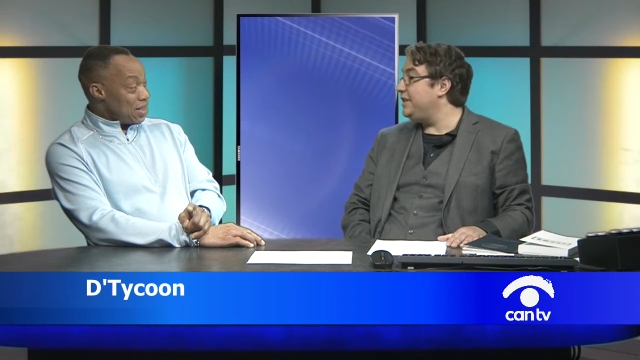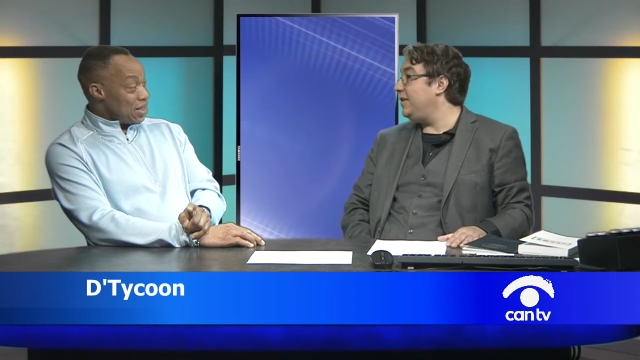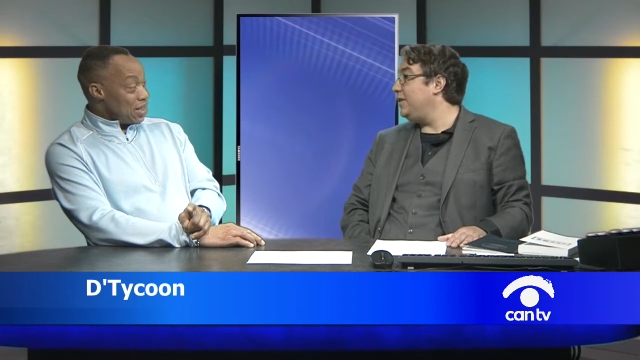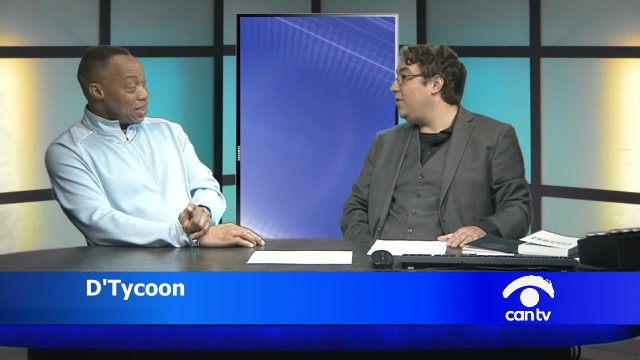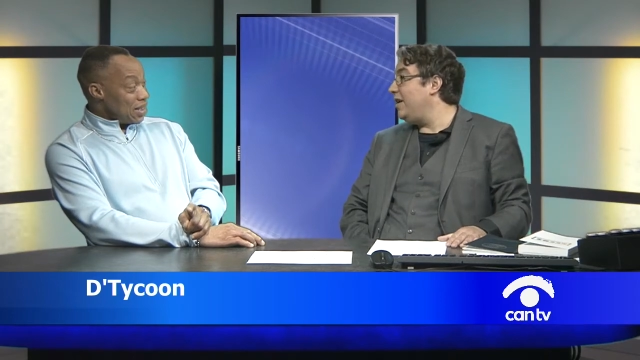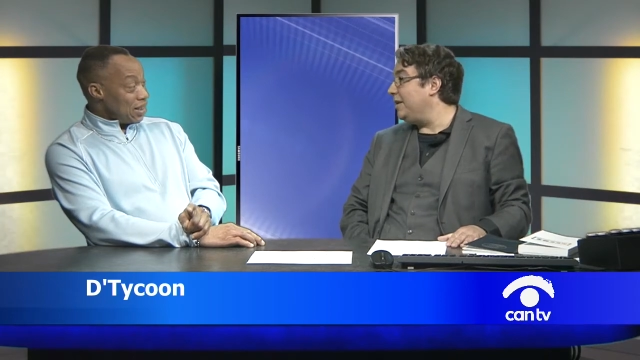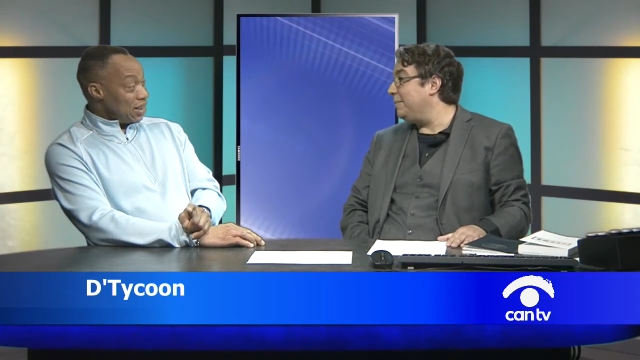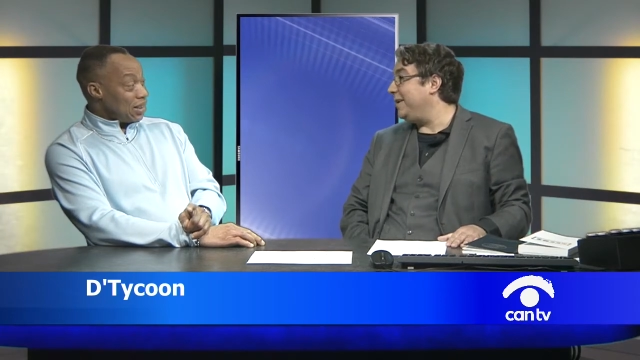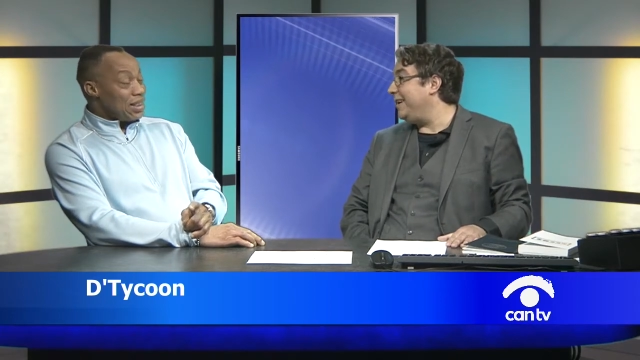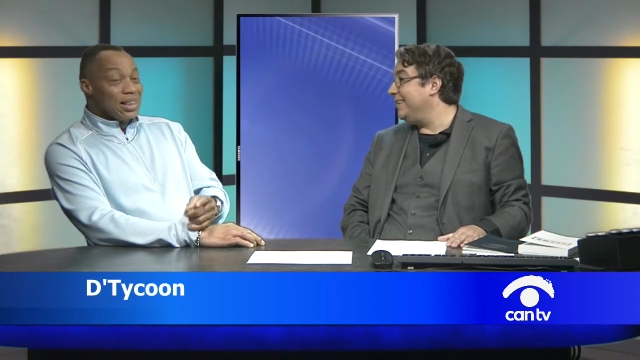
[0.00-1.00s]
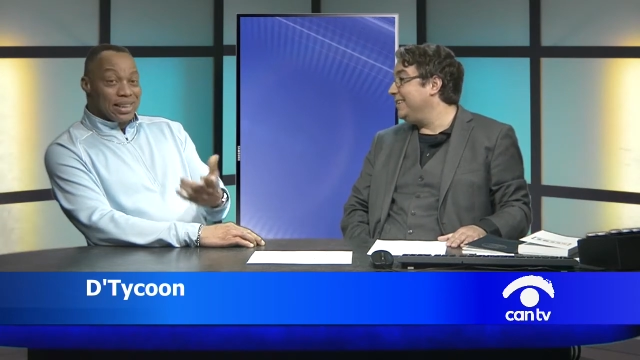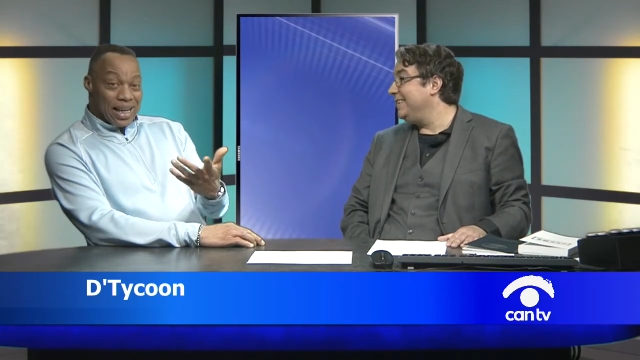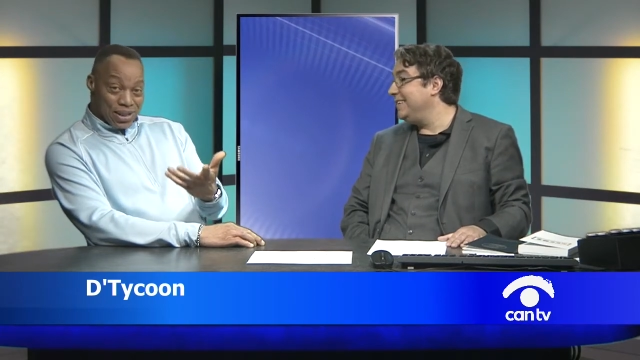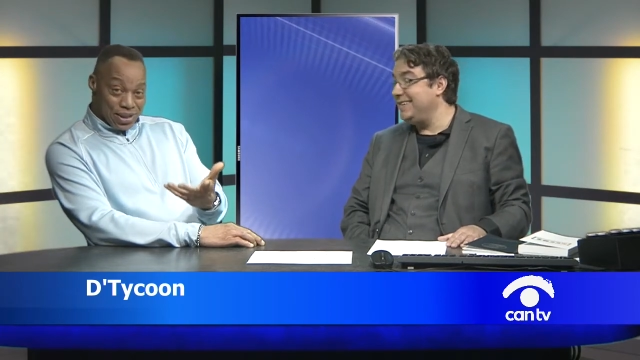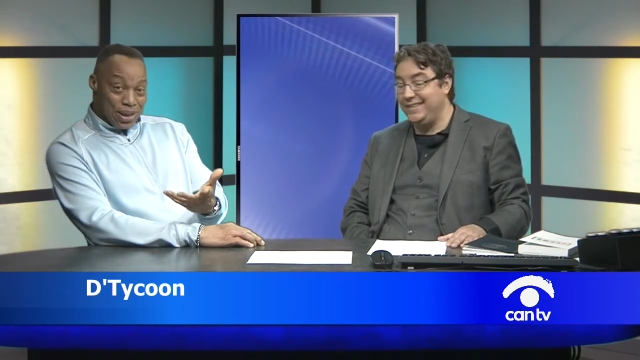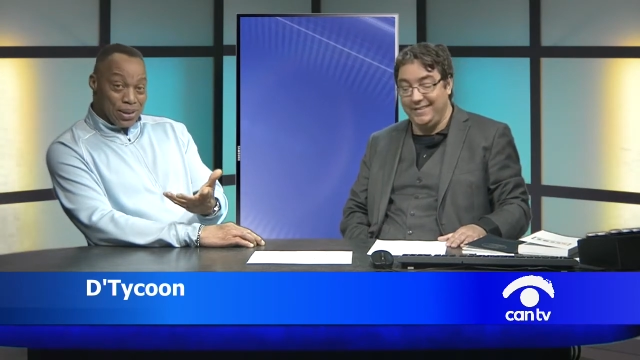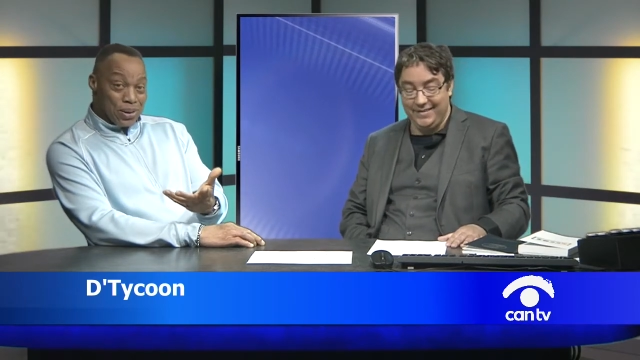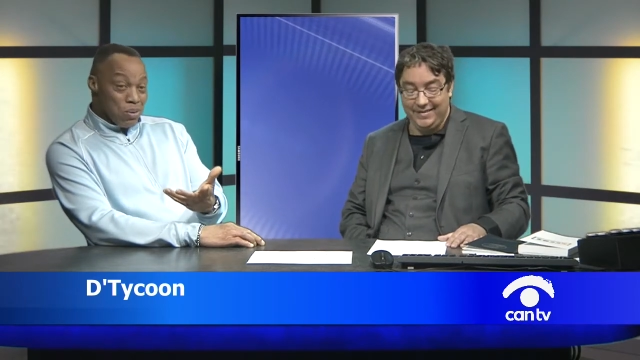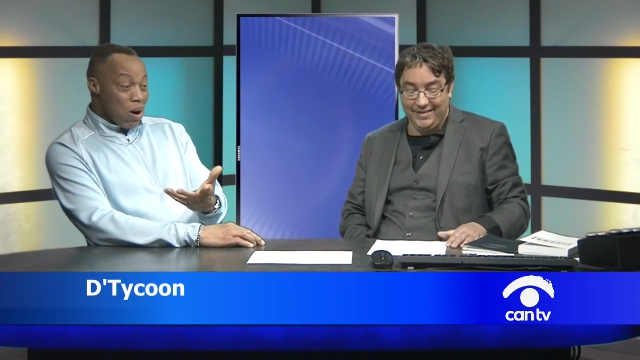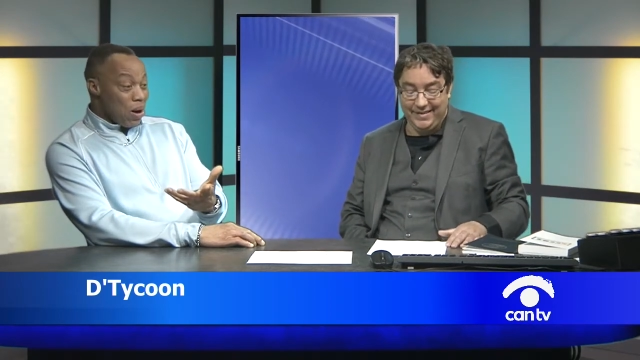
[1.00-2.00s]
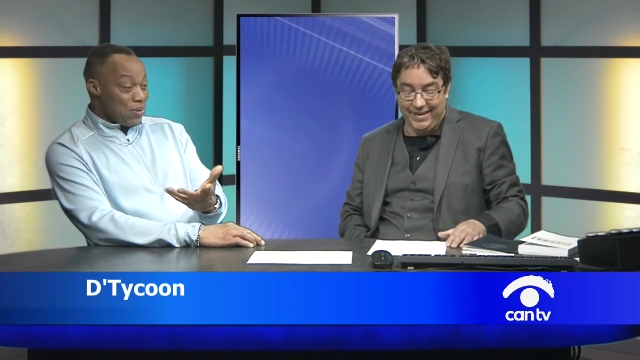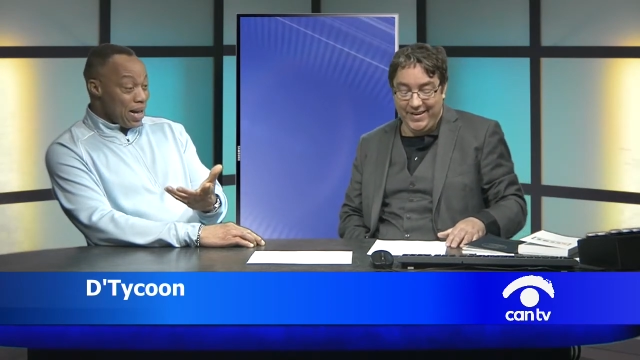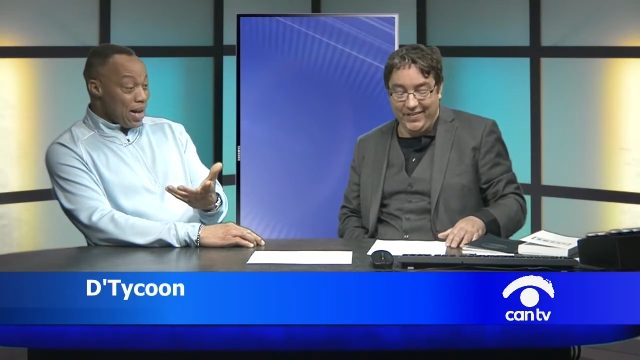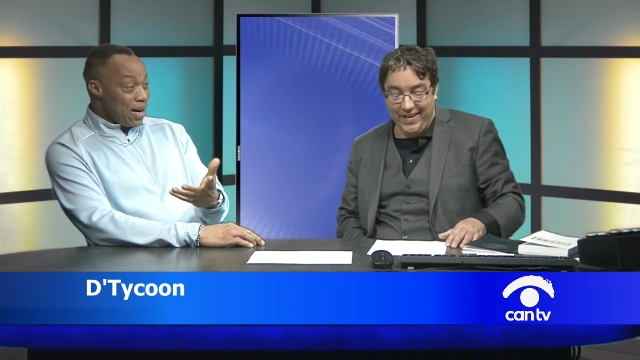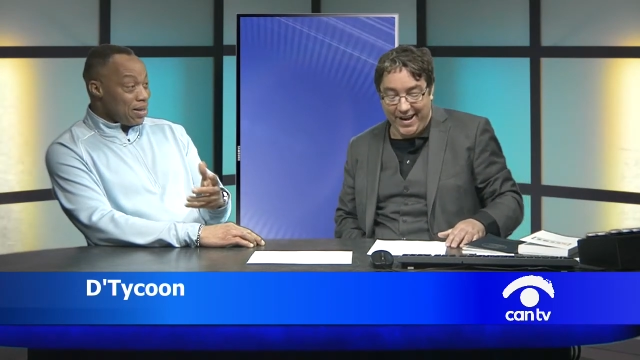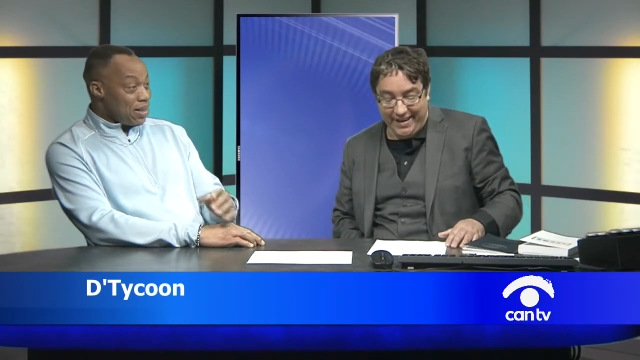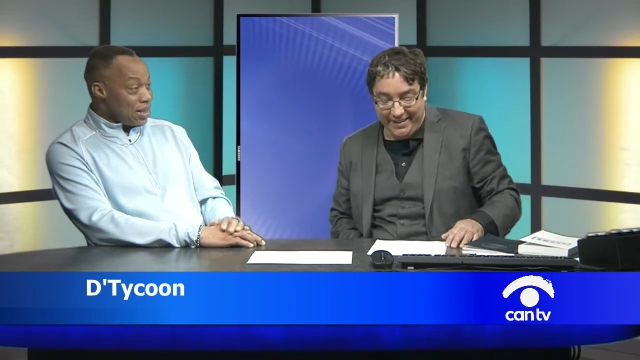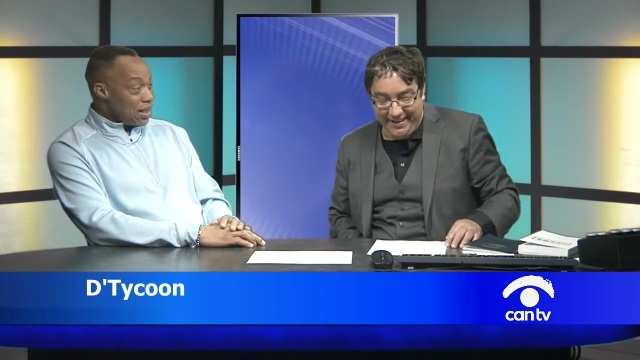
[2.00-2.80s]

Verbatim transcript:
Speaker 1: still on the wall up there.
Speaker 2: Yeah, still on the wall there. All right.